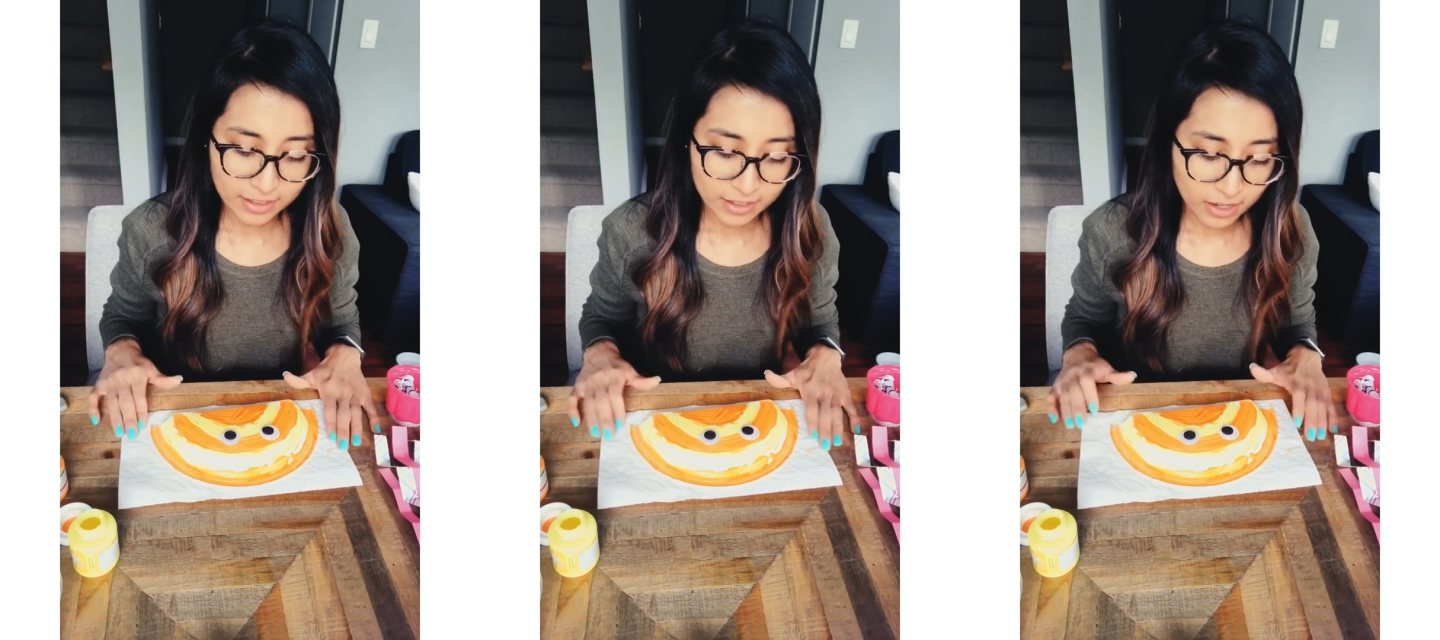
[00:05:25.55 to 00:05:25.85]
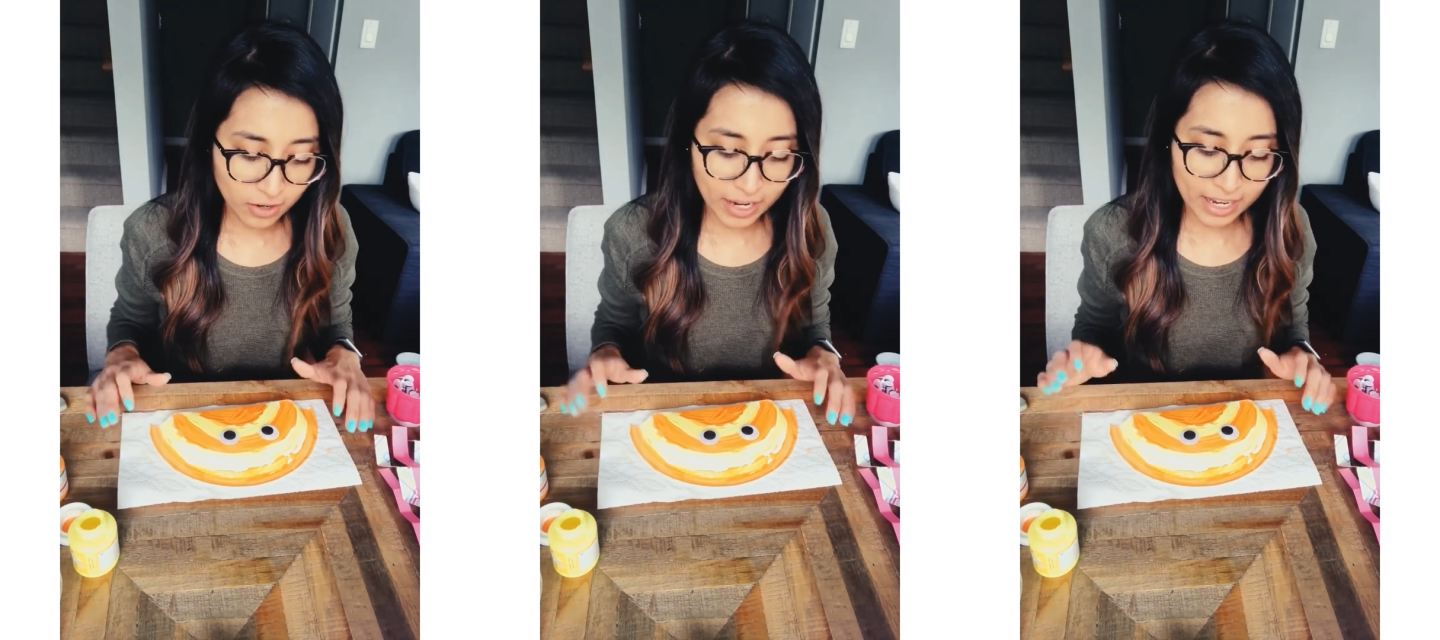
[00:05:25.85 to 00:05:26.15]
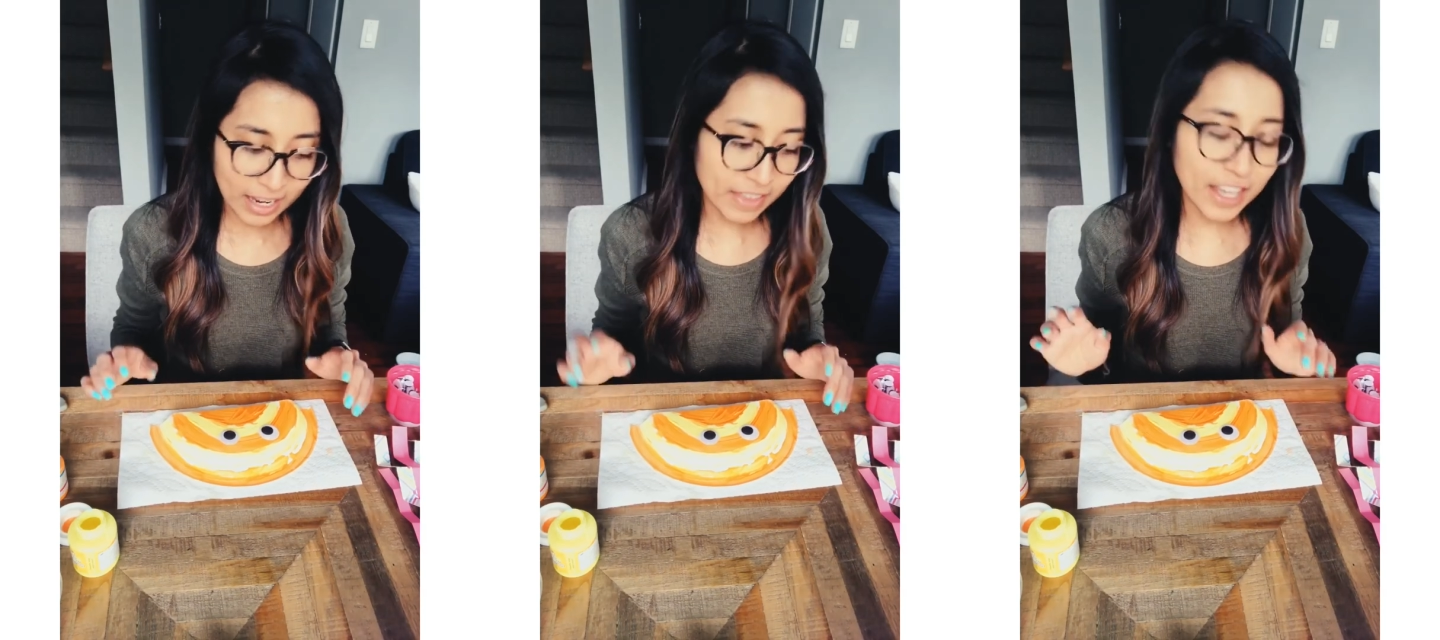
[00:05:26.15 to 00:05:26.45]
Okay,
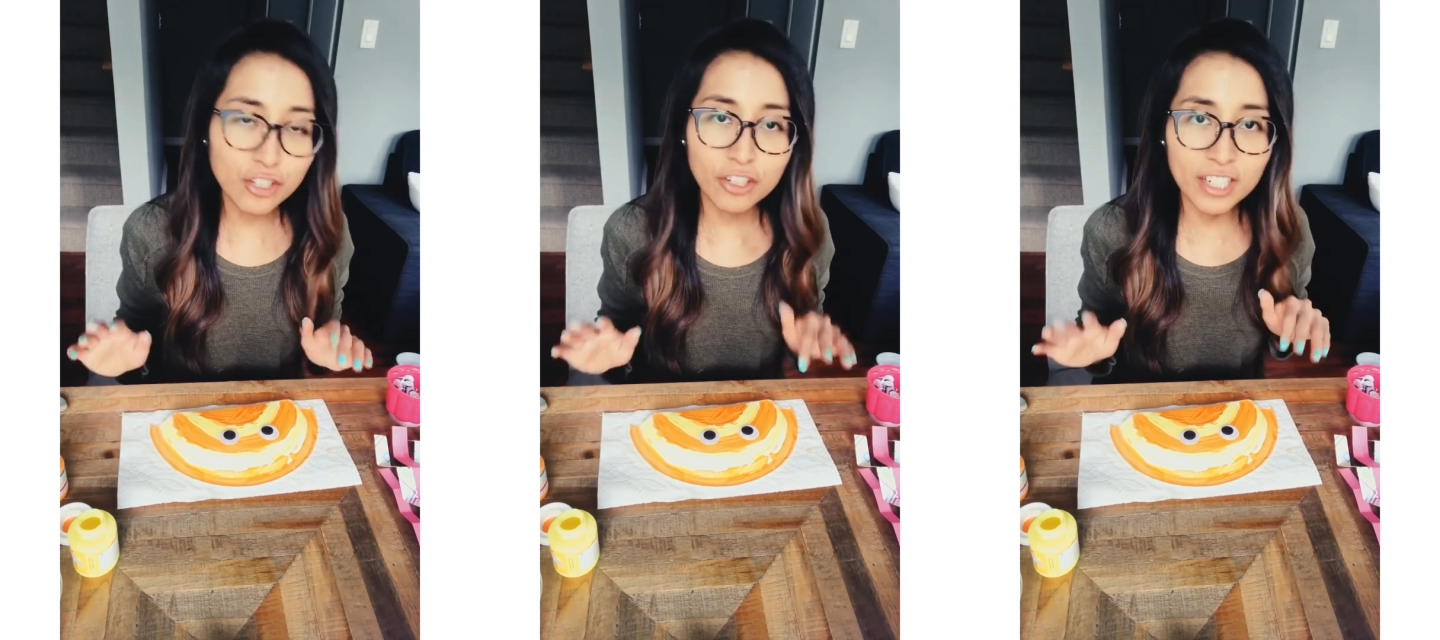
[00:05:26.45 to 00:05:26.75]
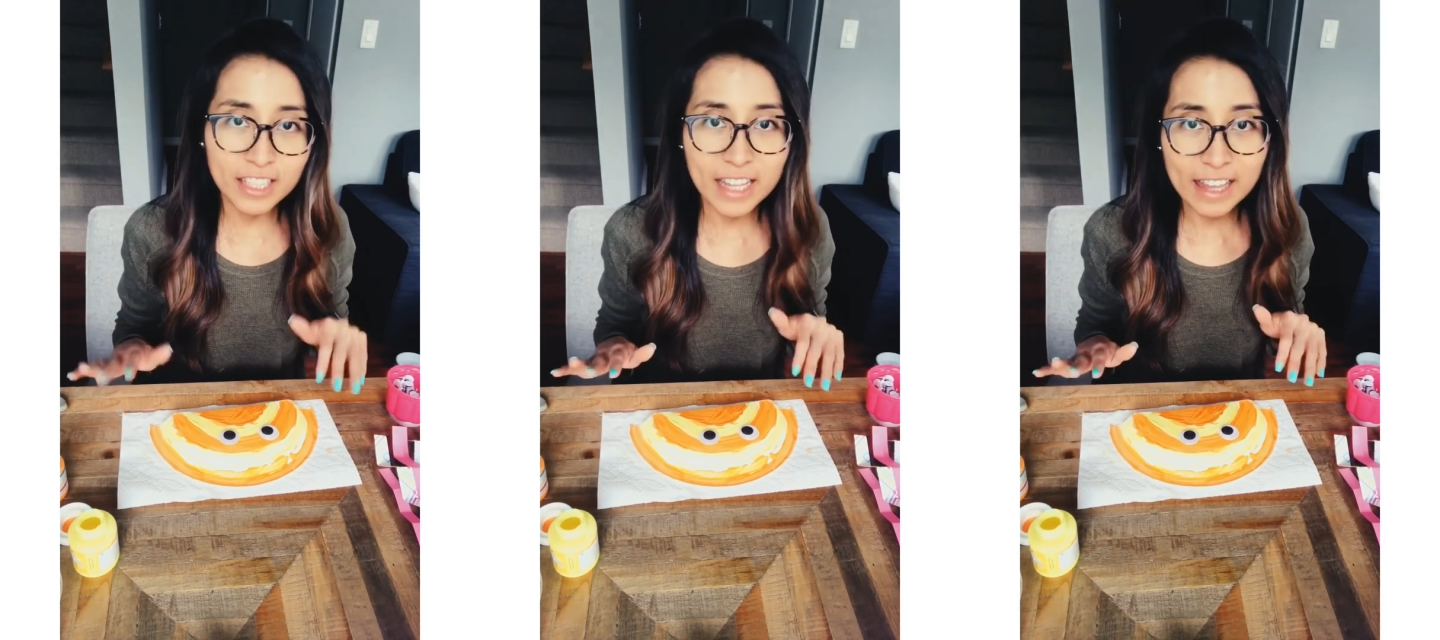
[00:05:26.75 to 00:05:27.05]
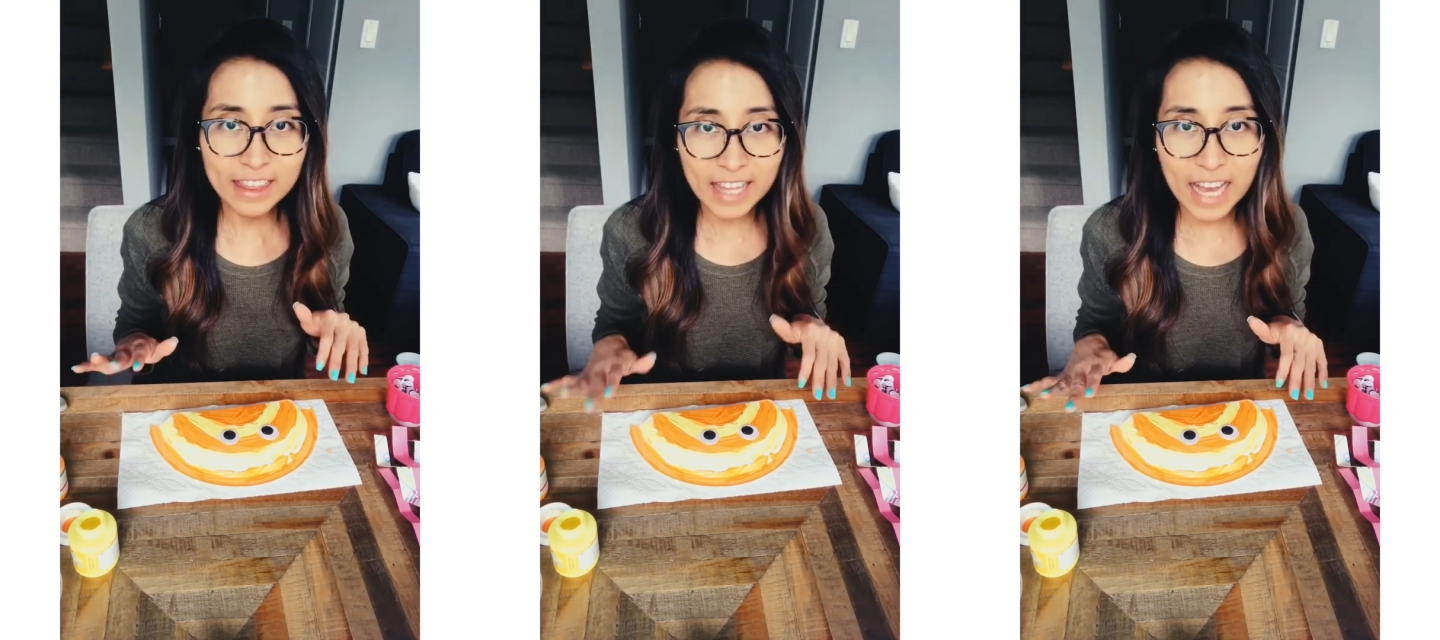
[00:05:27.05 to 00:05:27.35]
and then you're gonna let
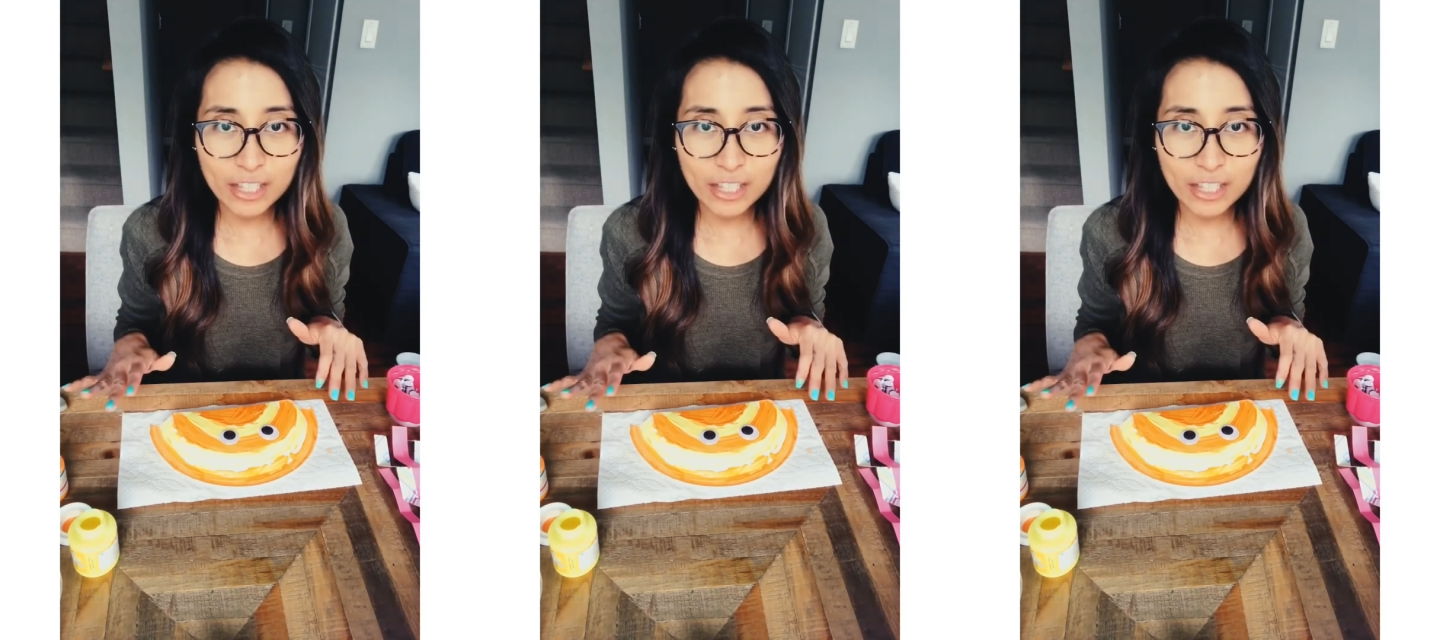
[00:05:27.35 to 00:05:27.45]
that